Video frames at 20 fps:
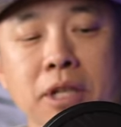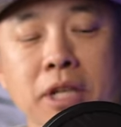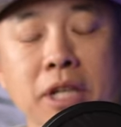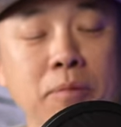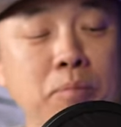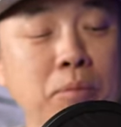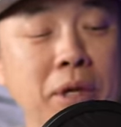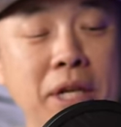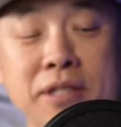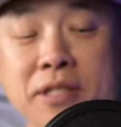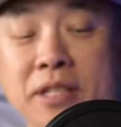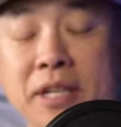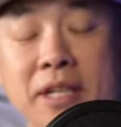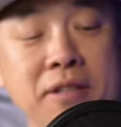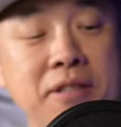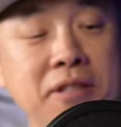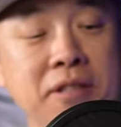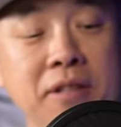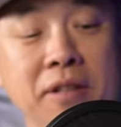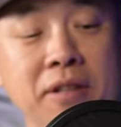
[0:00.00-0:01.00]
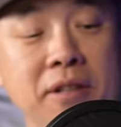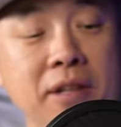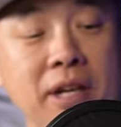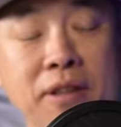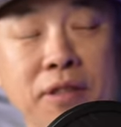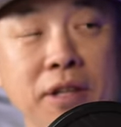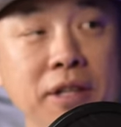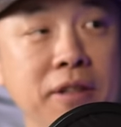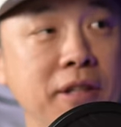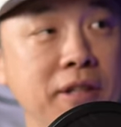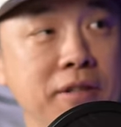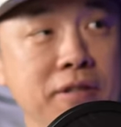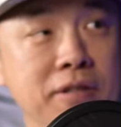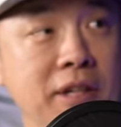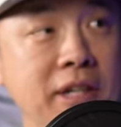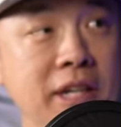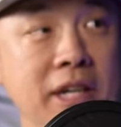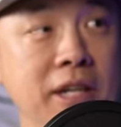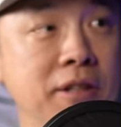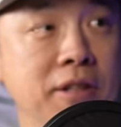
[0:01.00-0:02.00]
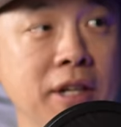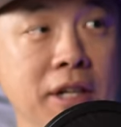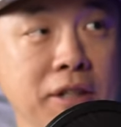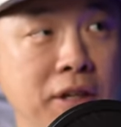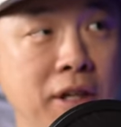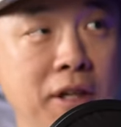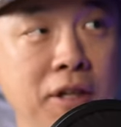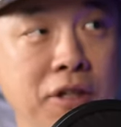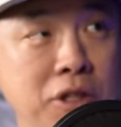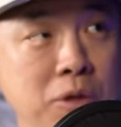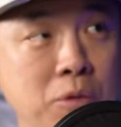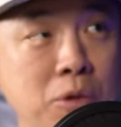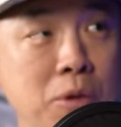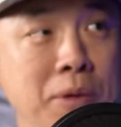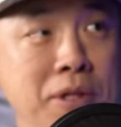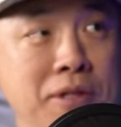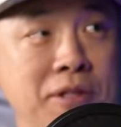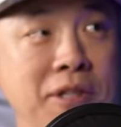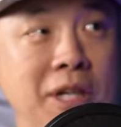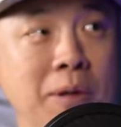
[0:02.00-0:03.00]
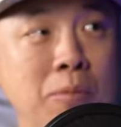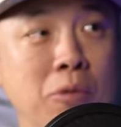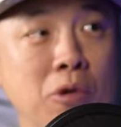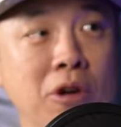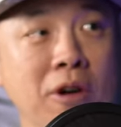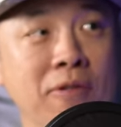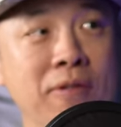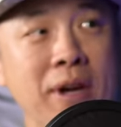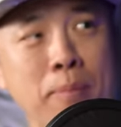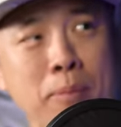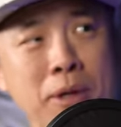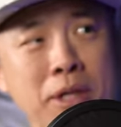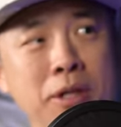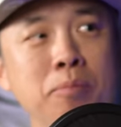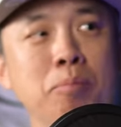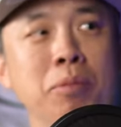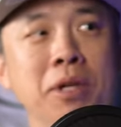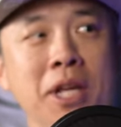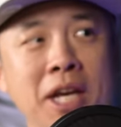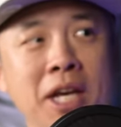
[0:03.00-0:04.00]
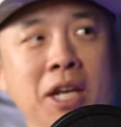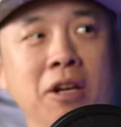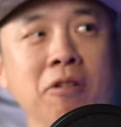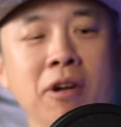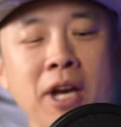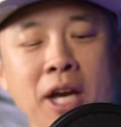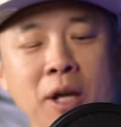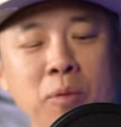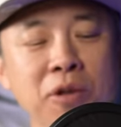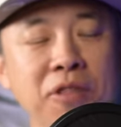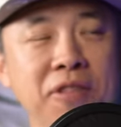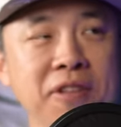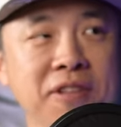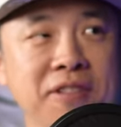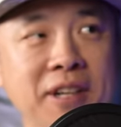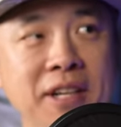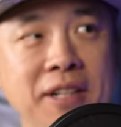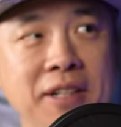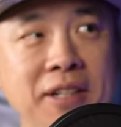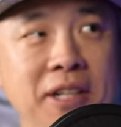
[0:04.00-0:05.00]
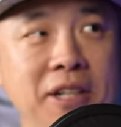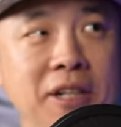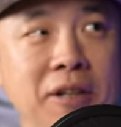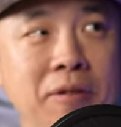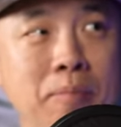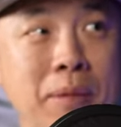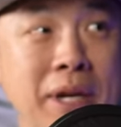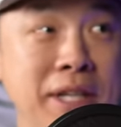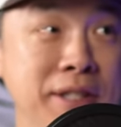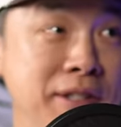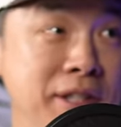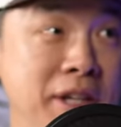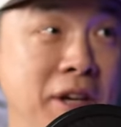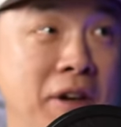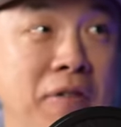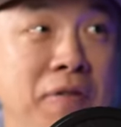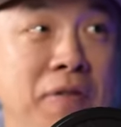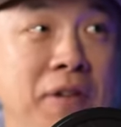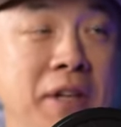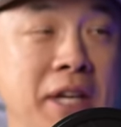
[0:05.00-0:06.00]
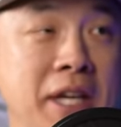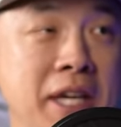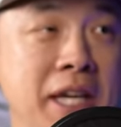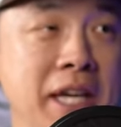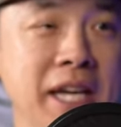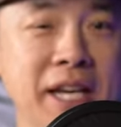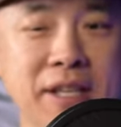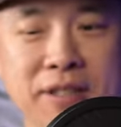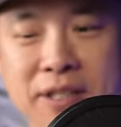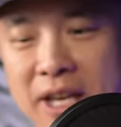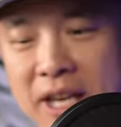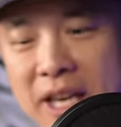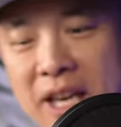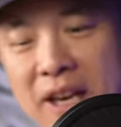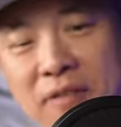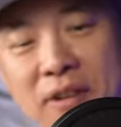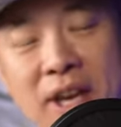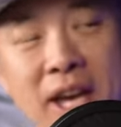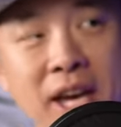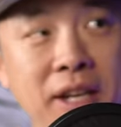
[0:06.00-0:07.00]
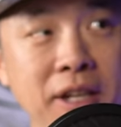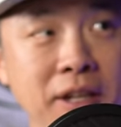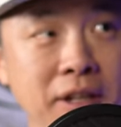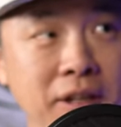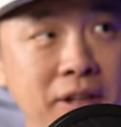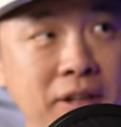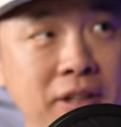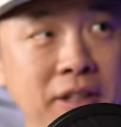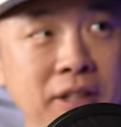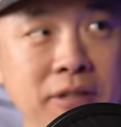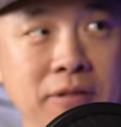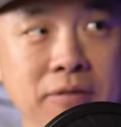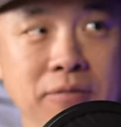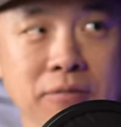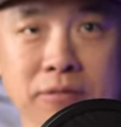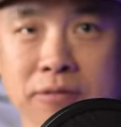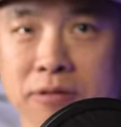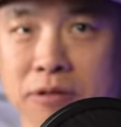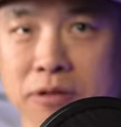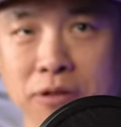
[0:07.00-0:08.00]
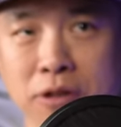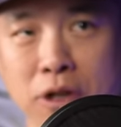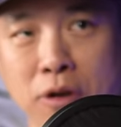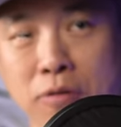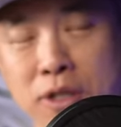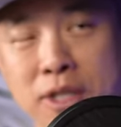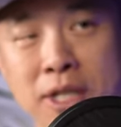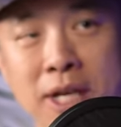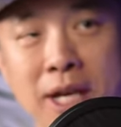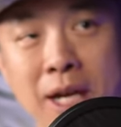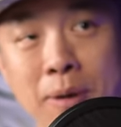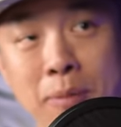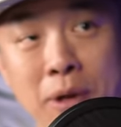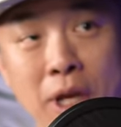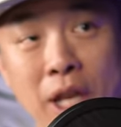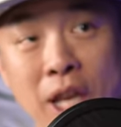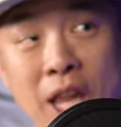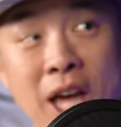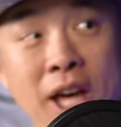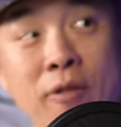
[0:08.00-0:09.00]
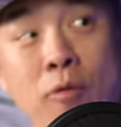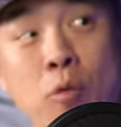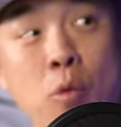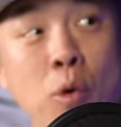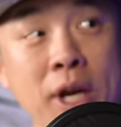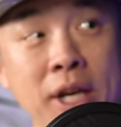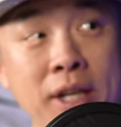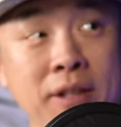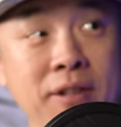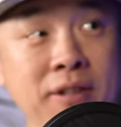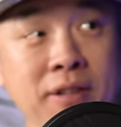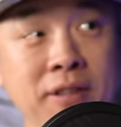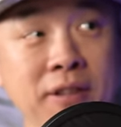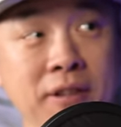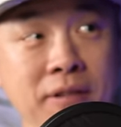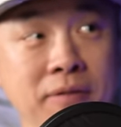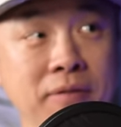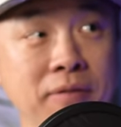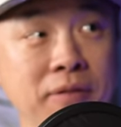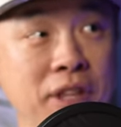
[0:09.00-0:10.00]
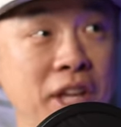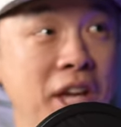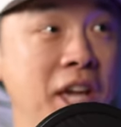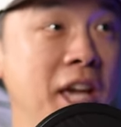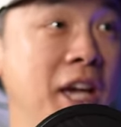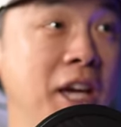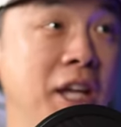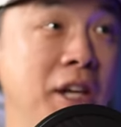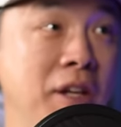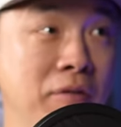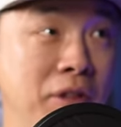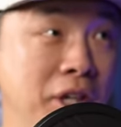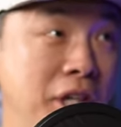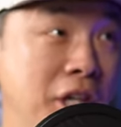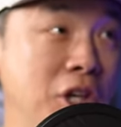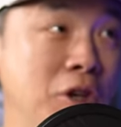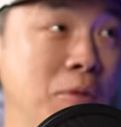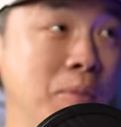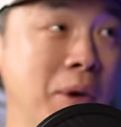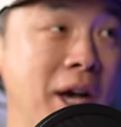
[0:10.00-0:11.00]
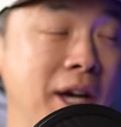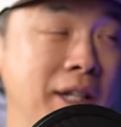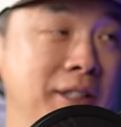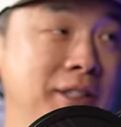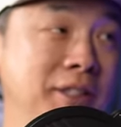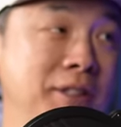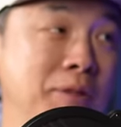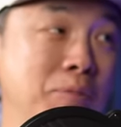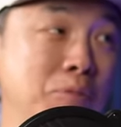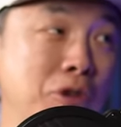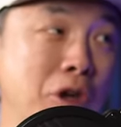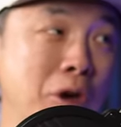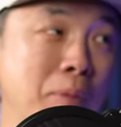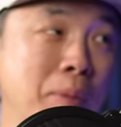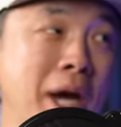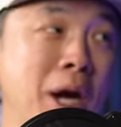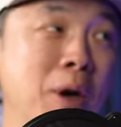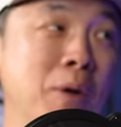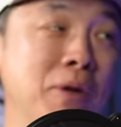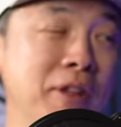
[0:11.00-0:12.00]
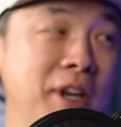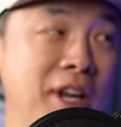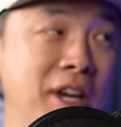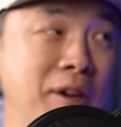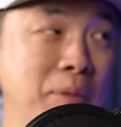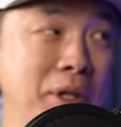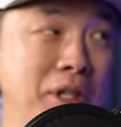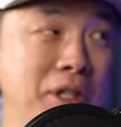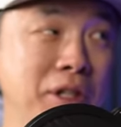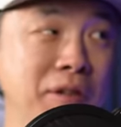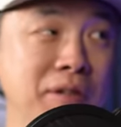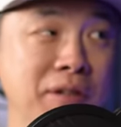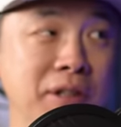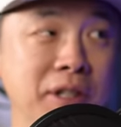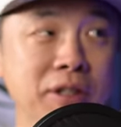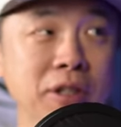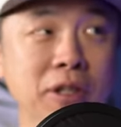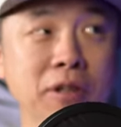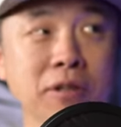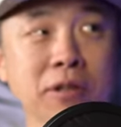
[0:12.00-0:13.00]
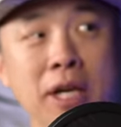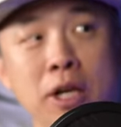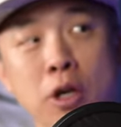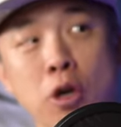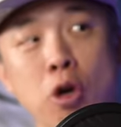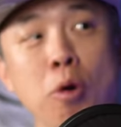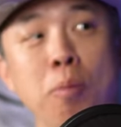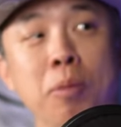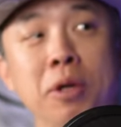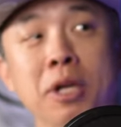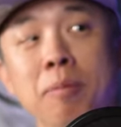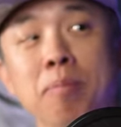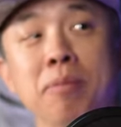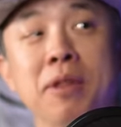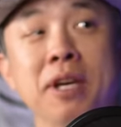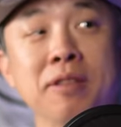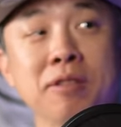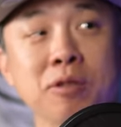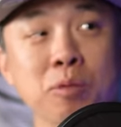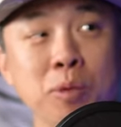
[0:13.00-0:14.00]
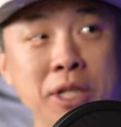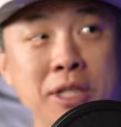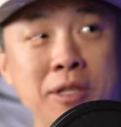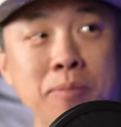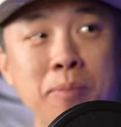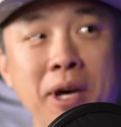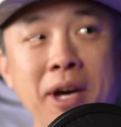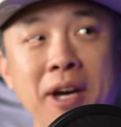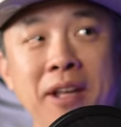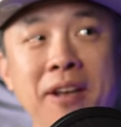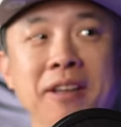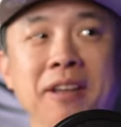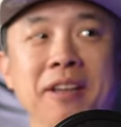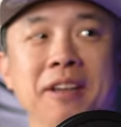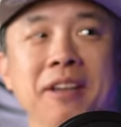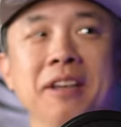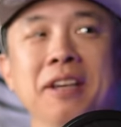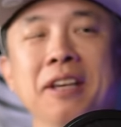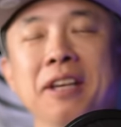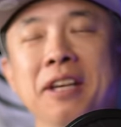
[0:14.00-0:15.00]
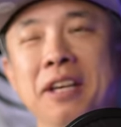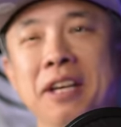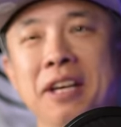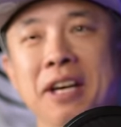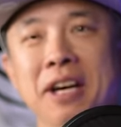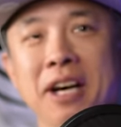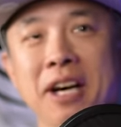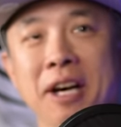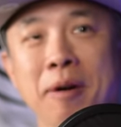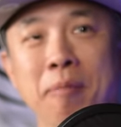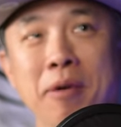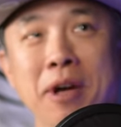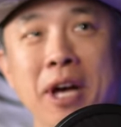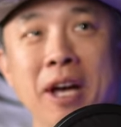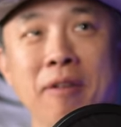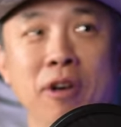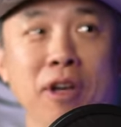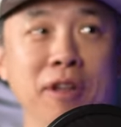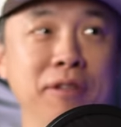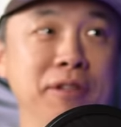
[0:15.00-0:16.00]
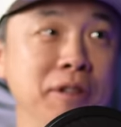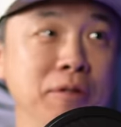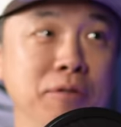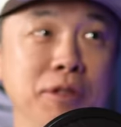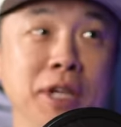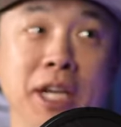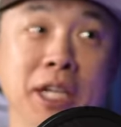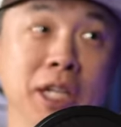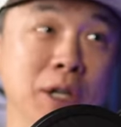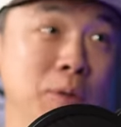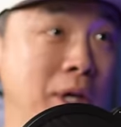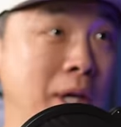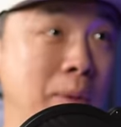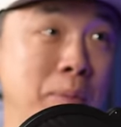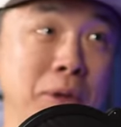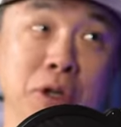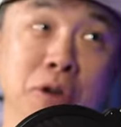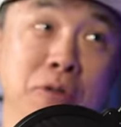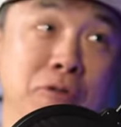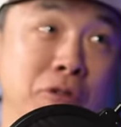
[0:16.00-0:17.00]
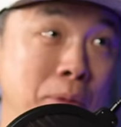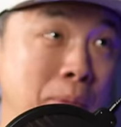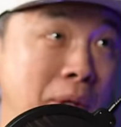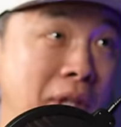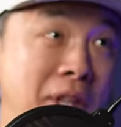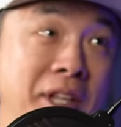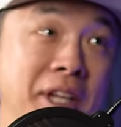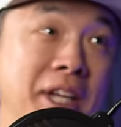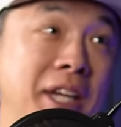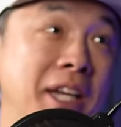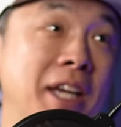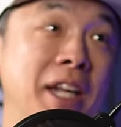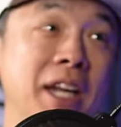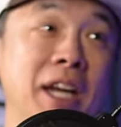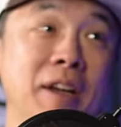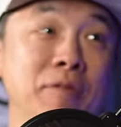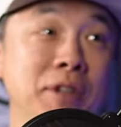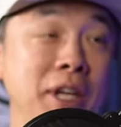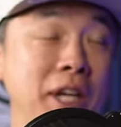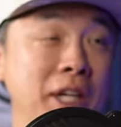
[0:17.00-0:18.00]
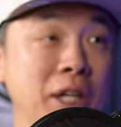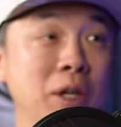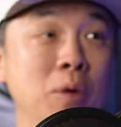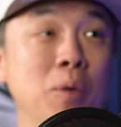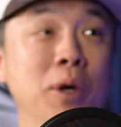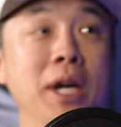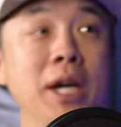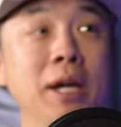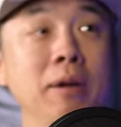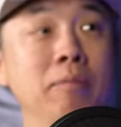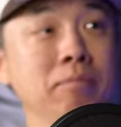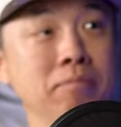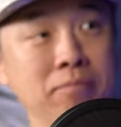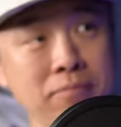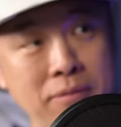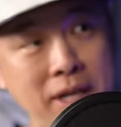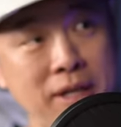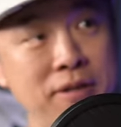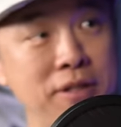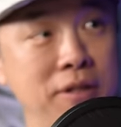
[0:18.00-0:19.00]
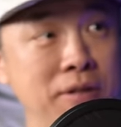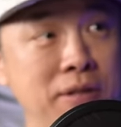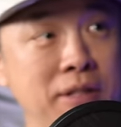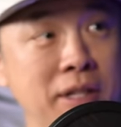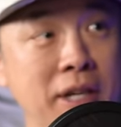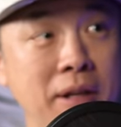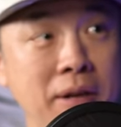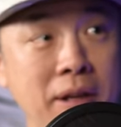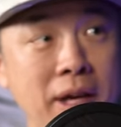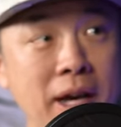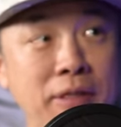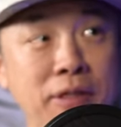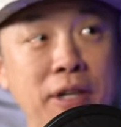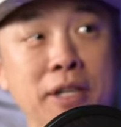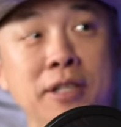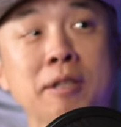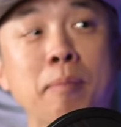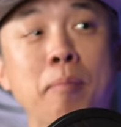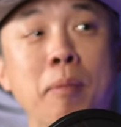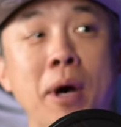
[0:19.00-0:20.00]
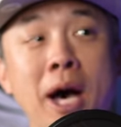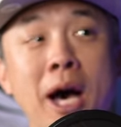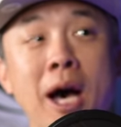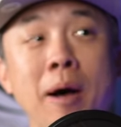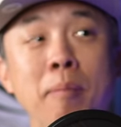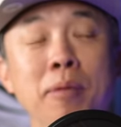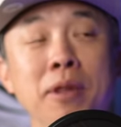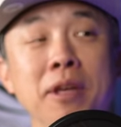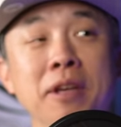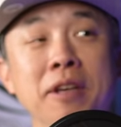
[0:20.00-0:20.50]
It makes sense, and I think that's again technology we'll be seeing more of. I've been playing around with this idea myself as I have added over time a lot of weight to the the head of the gearbox Pro Power that I've been using to kind of open up that sweet spot. Mm -hmm. um, I've also taken away maneuverability, and I've taken away, as you said, I think some pop.